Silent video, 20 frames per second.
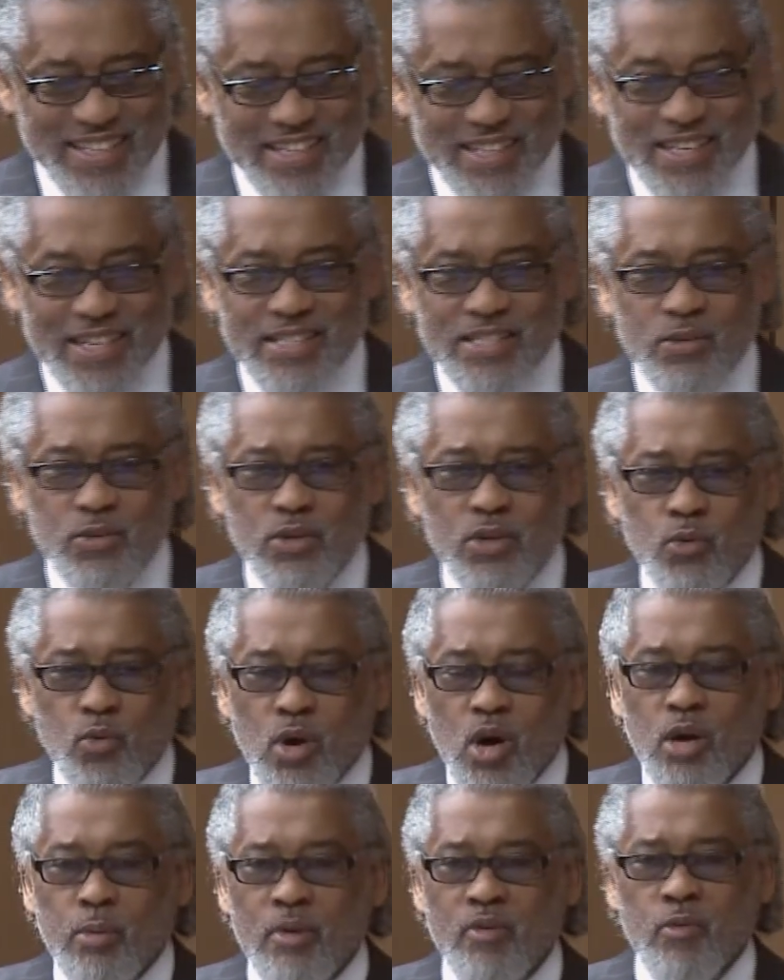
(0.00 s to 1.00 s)
Yes, I want to
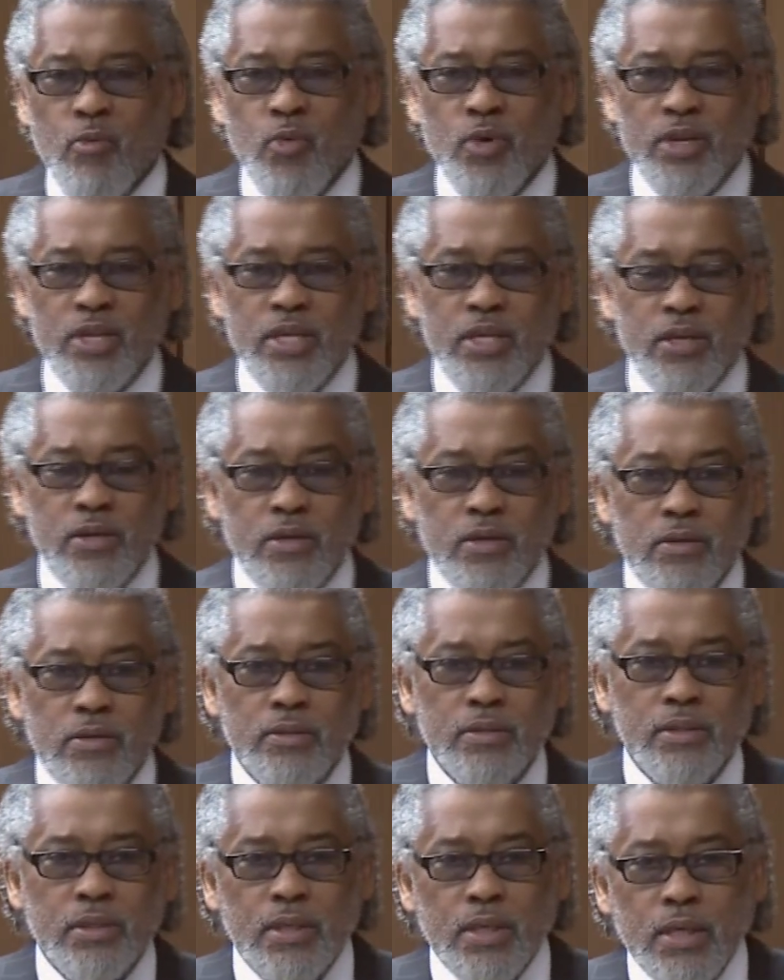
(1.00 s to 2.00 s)
welcome everyone here.
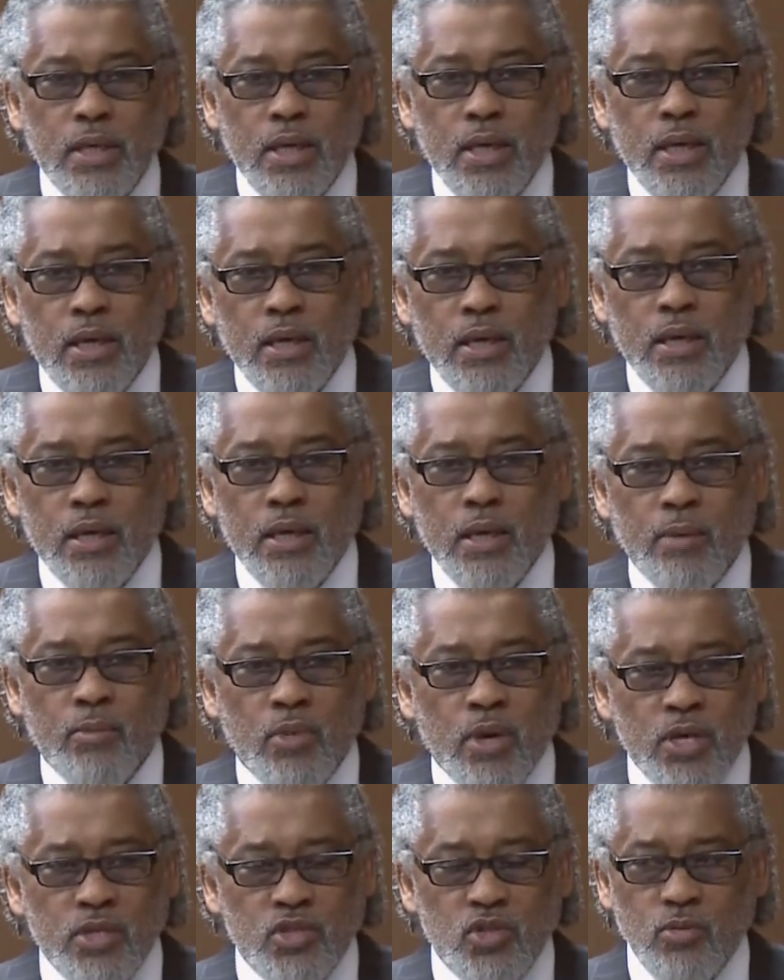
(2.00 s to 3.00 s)

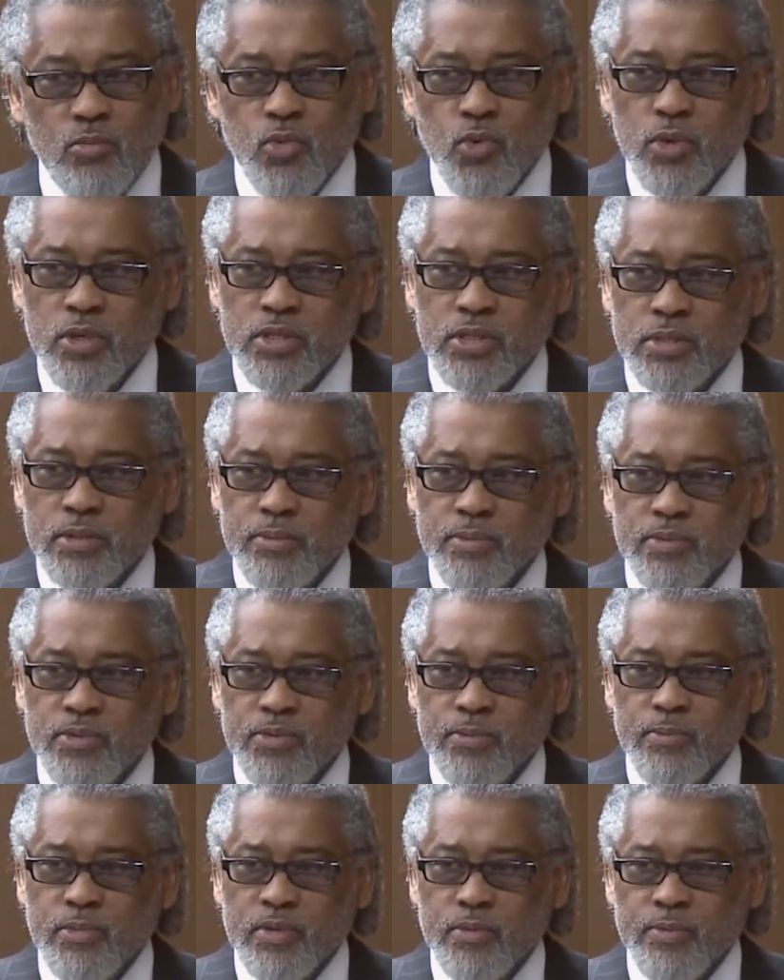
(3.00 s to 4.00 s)
Moscow Moore, as
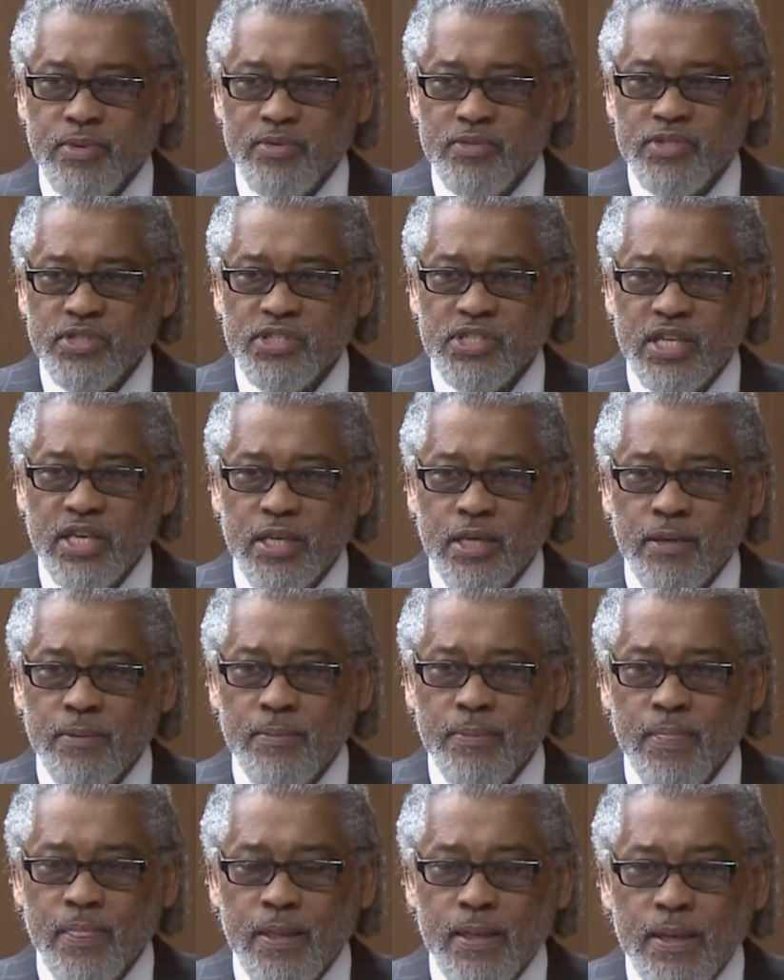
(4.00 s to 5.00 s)
you stated.
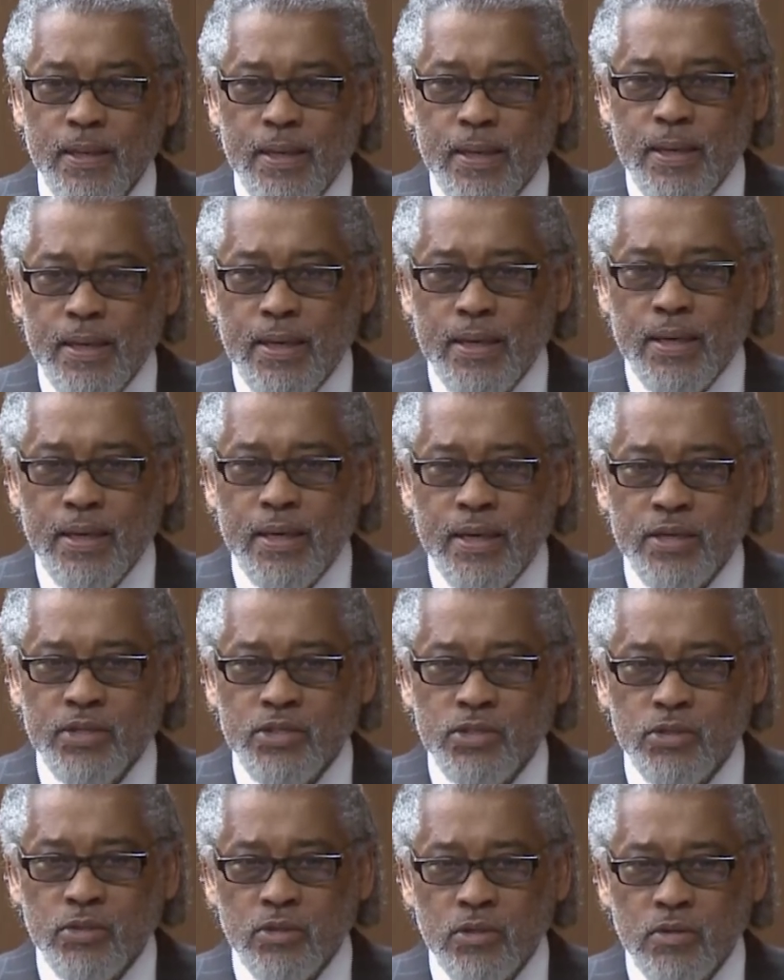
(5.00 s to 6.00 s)
I
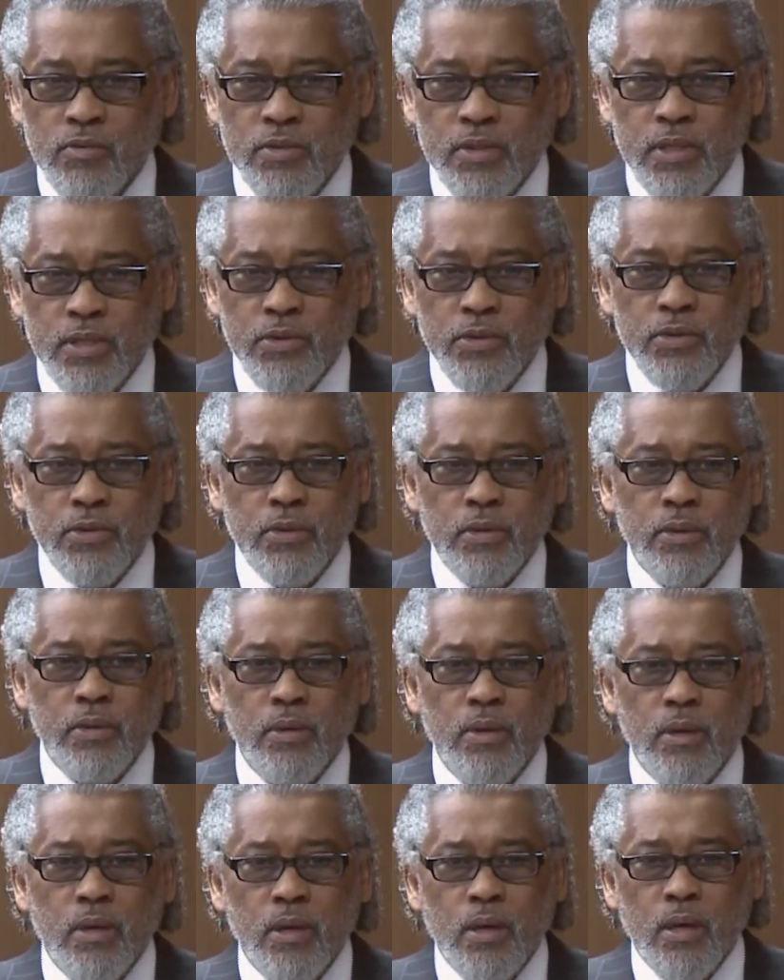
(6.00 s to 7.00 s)
served under
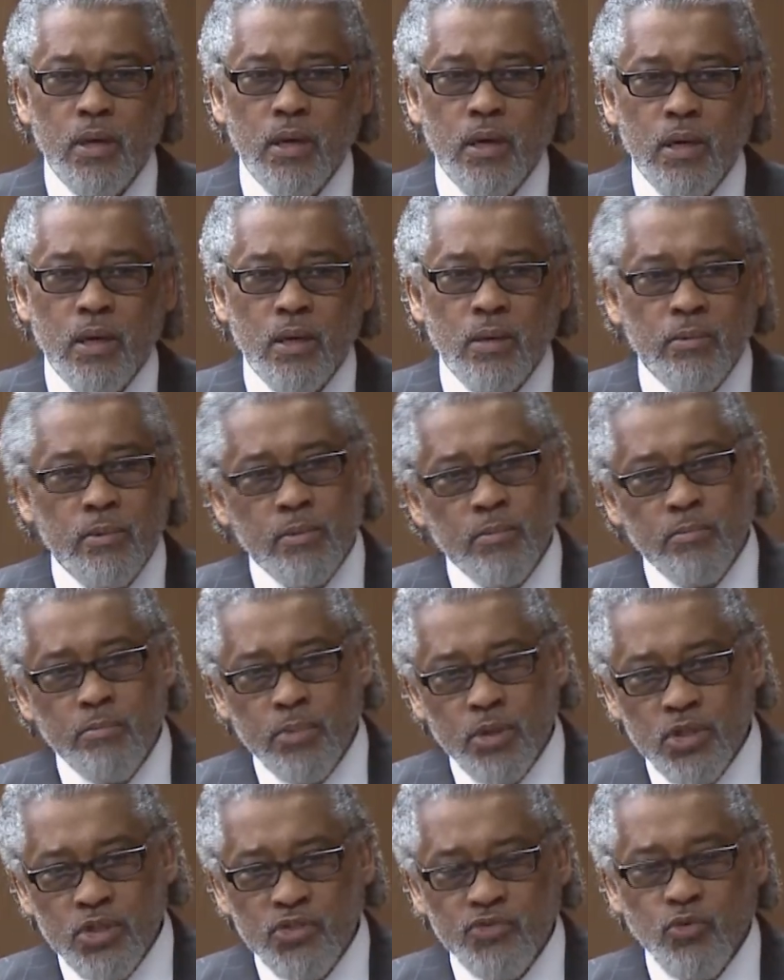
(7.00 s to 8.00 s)

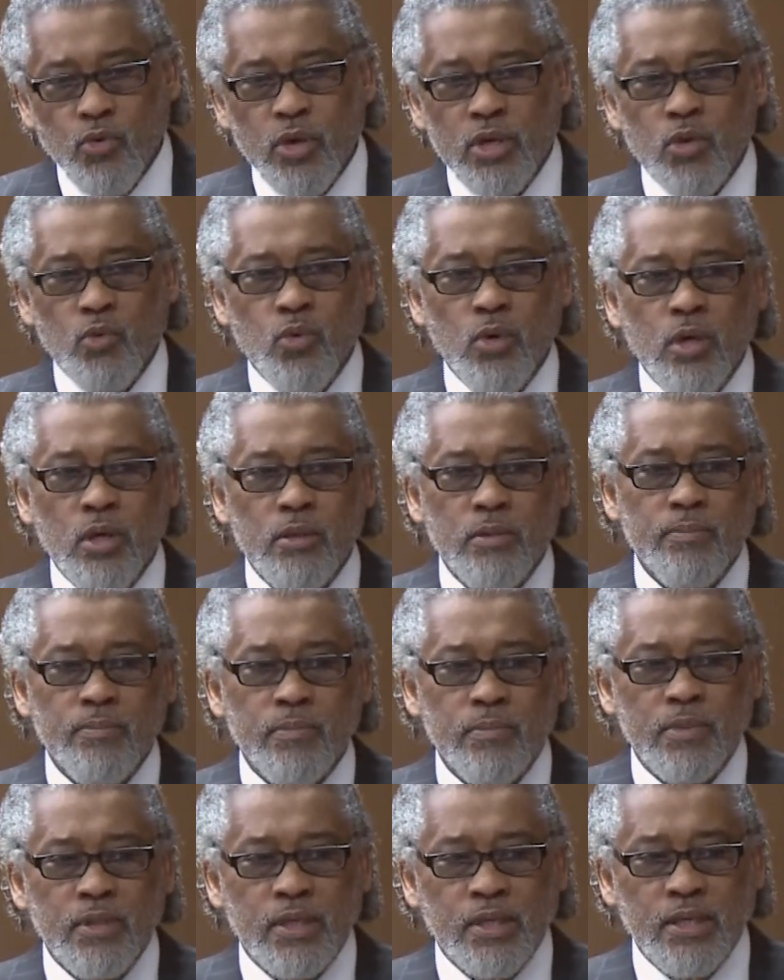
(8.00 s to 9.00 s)
Bush 41,
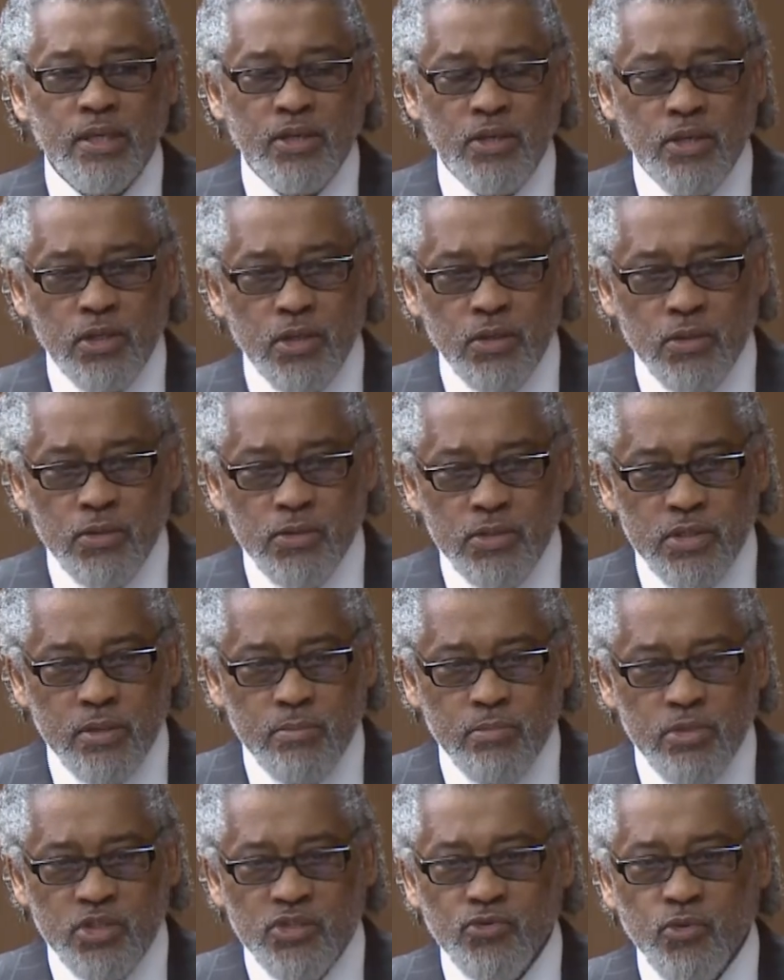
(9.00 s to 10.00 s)
the Clinton years, and
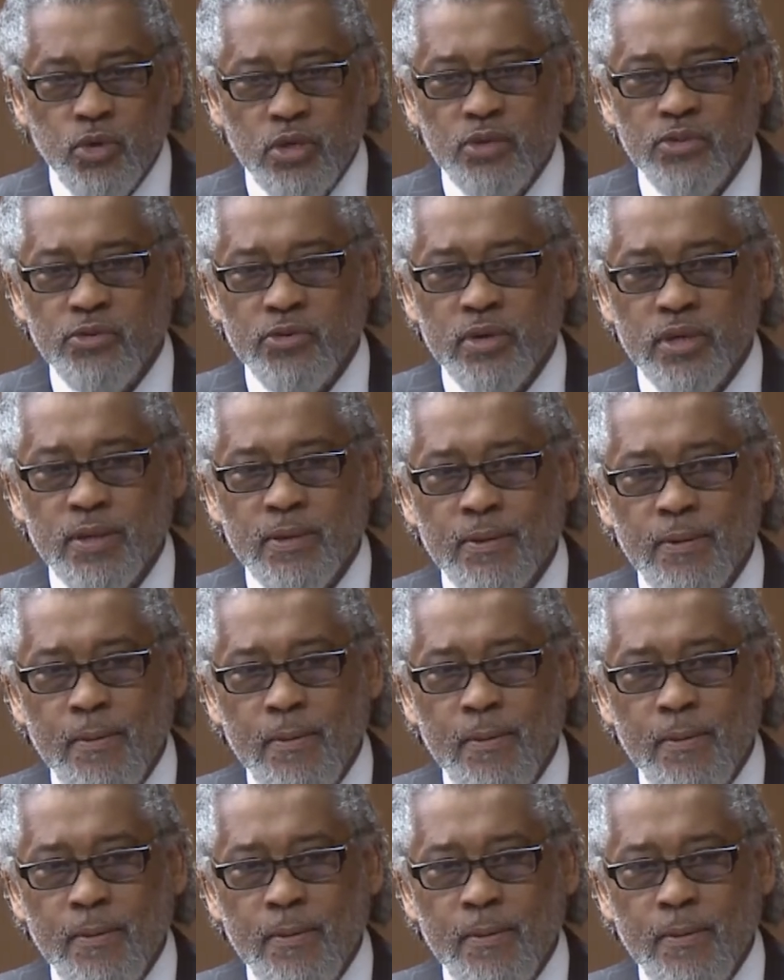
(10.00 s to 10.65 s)
Bush 43.